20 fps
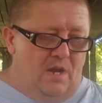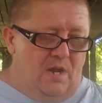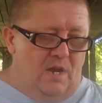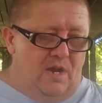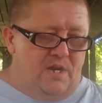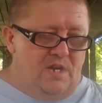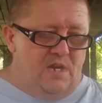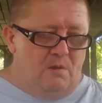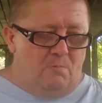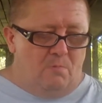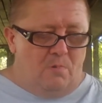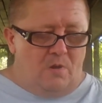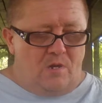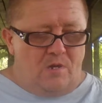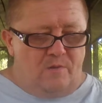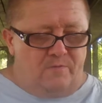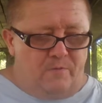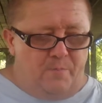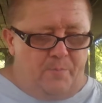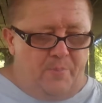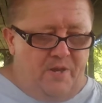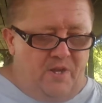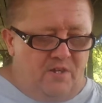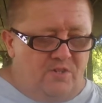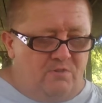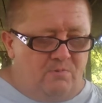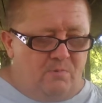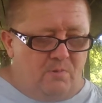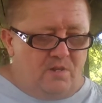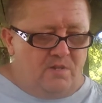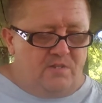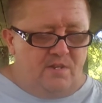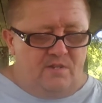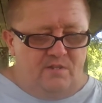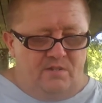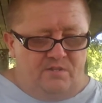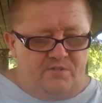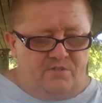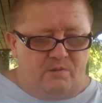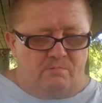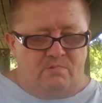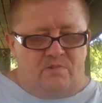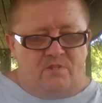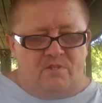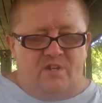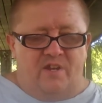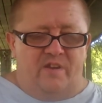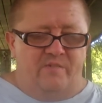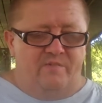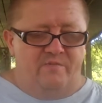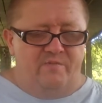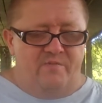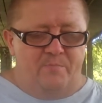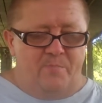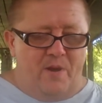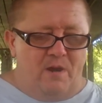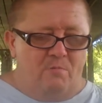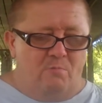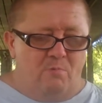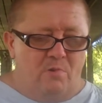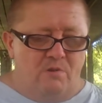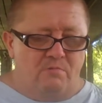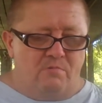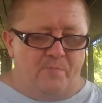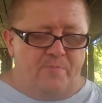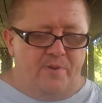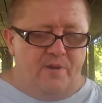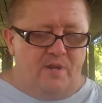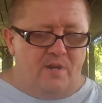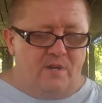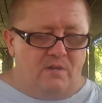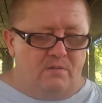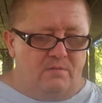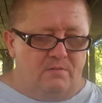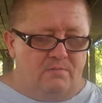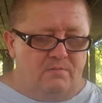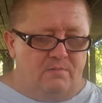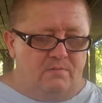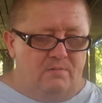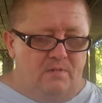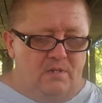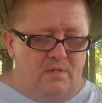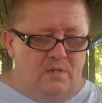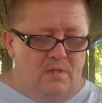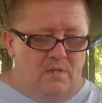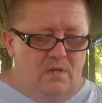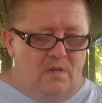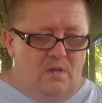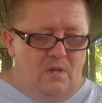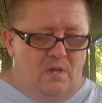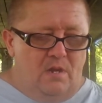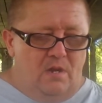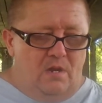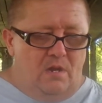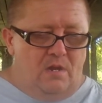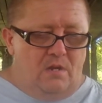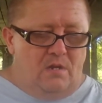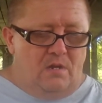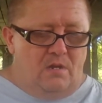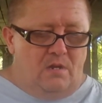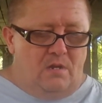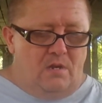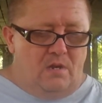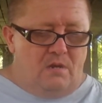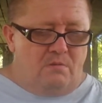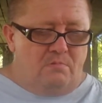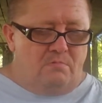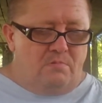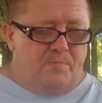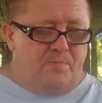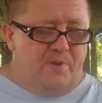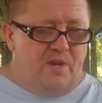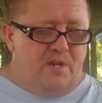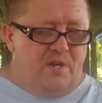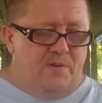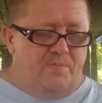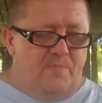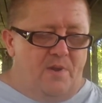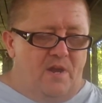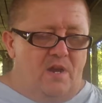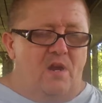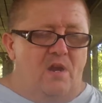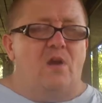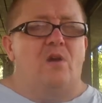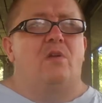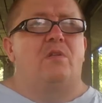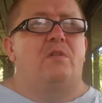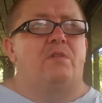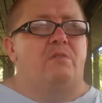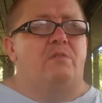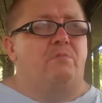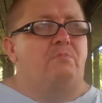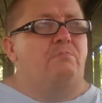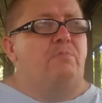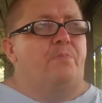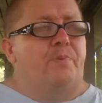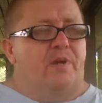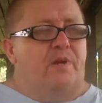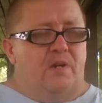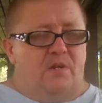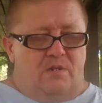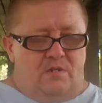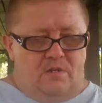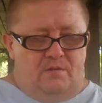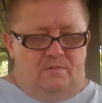A network of repeaters where signals are received by one repeater are repeated by all other repeaters.